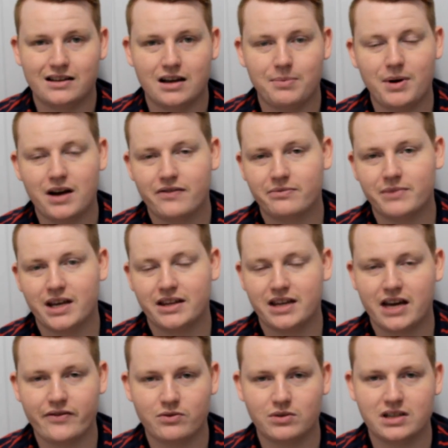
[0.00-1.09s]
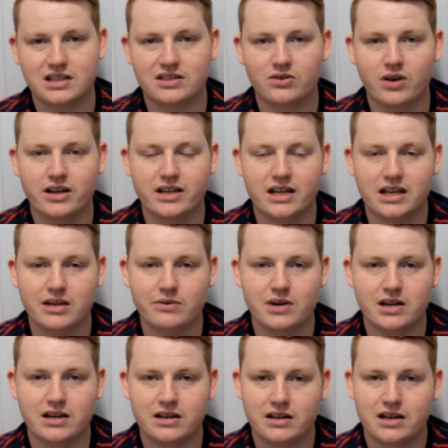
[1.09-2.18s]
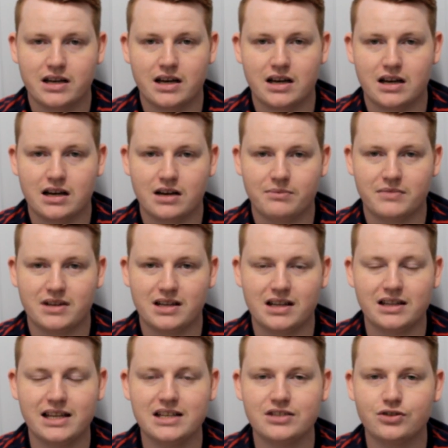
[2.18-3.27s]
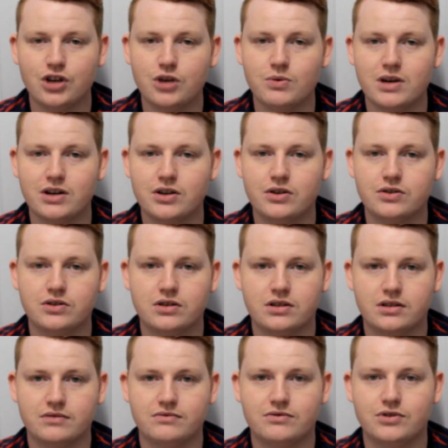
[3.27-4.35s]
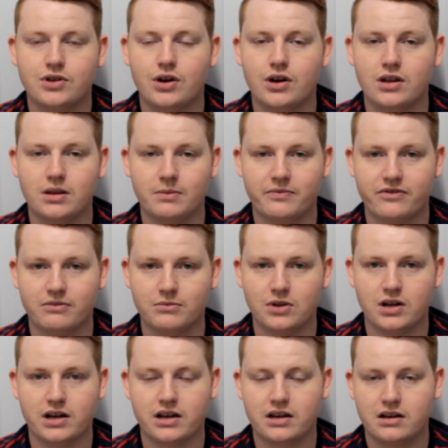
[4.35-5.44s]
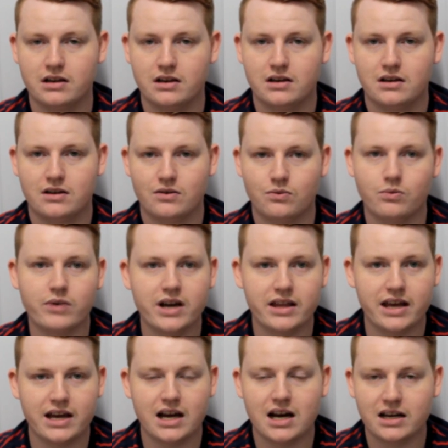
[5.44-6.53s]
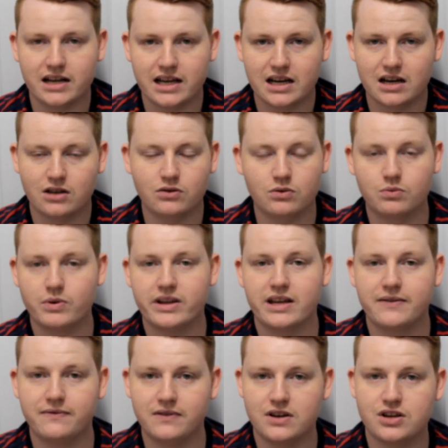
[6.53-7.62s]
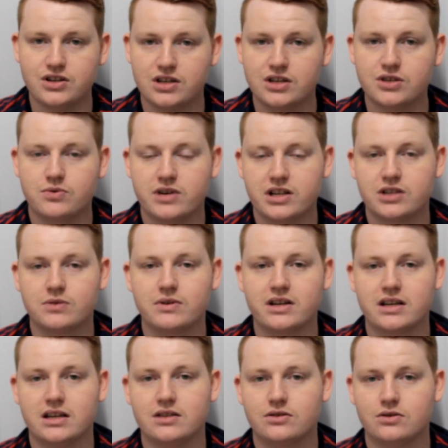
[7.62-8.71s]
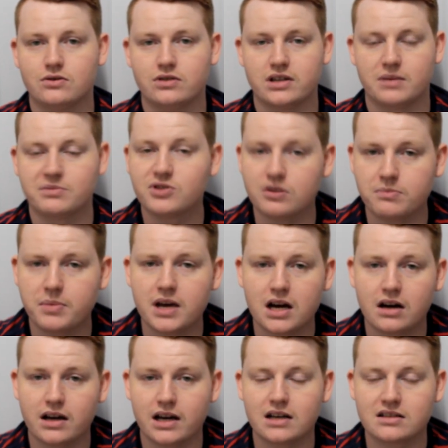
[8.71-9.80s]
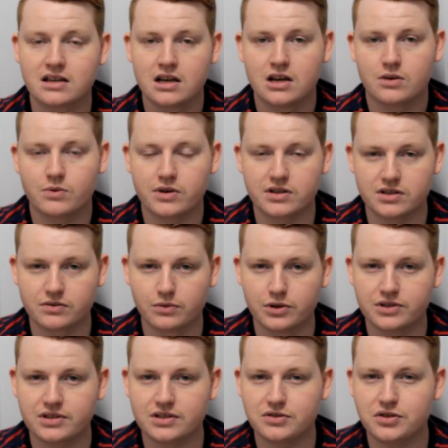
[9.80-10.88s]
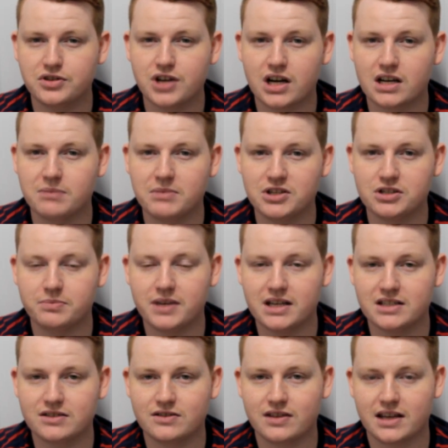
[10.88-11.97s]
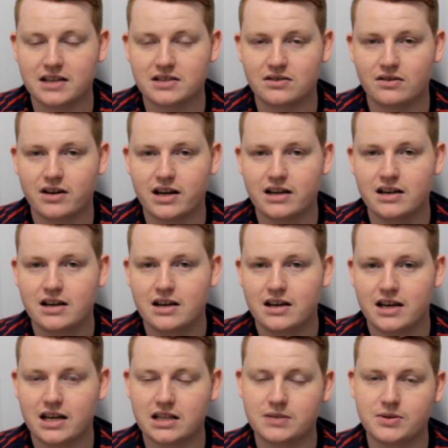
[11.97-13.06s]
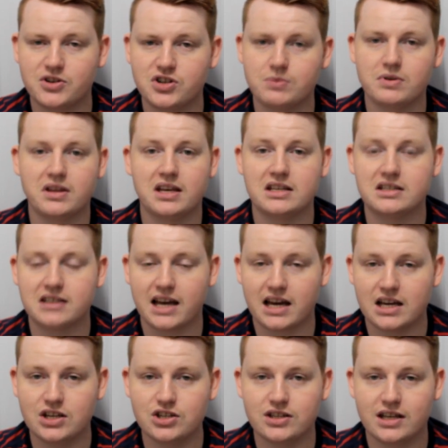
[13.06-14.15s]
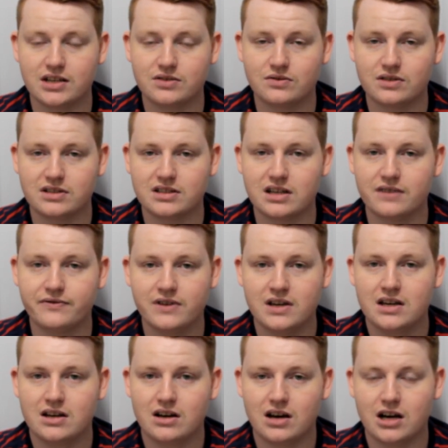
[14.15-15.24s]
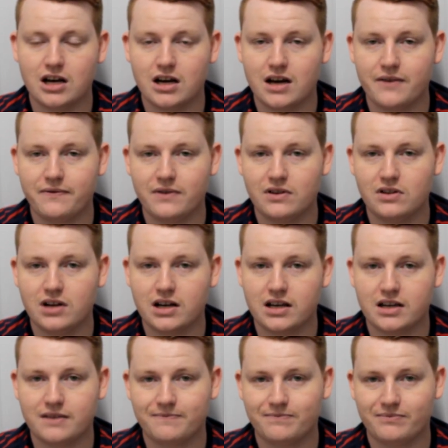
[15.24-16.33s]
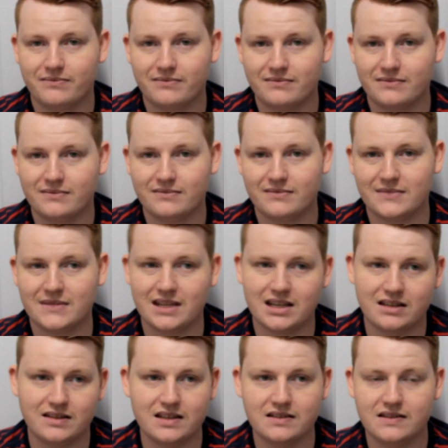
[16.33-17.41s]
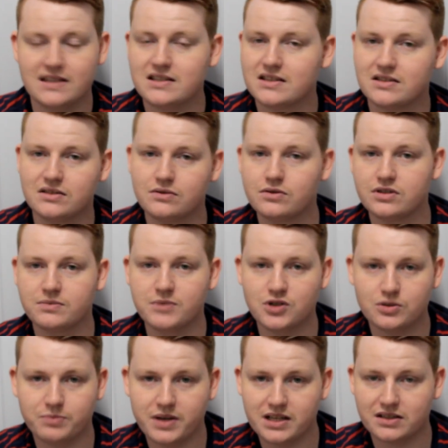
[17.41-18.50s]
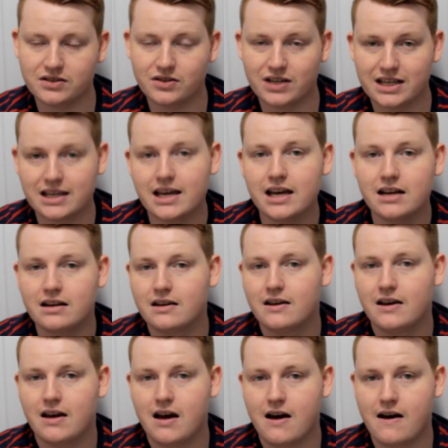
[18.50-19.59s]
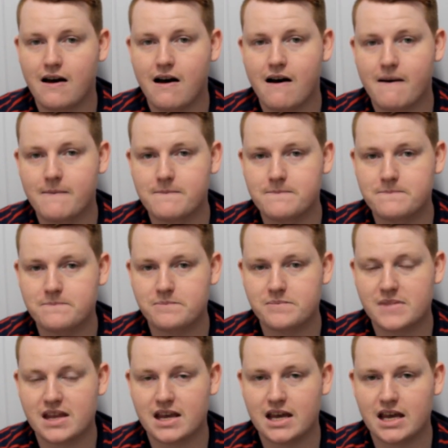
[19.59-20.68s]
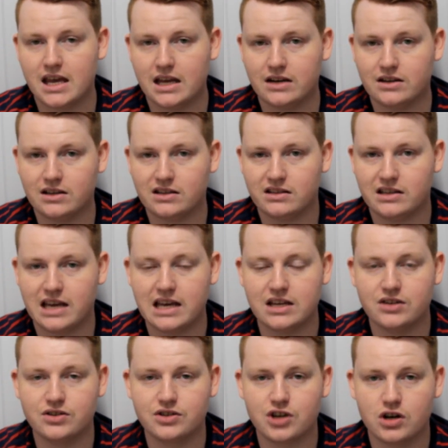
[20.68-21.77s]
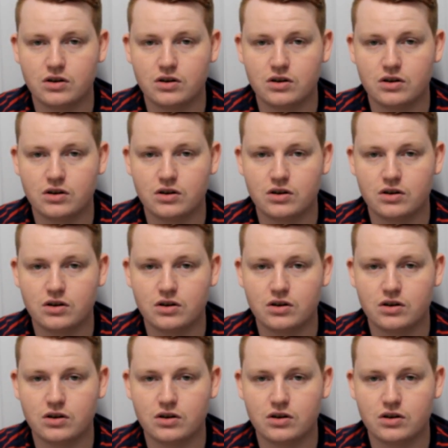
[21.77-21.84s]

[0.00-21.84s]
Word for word: apart from that, they haven't really signed anyone um, at least no one who's going to turn them from like where they are now or where they finish in 2020 into an absolute powerhouse. Whereas the Roosters, you chuck in Mitchell Pearce into that side, and especially with his age and that sort of stuff, uh, I feel like th- this is as good as Mitchell Pearce is going to get. Um, and he can just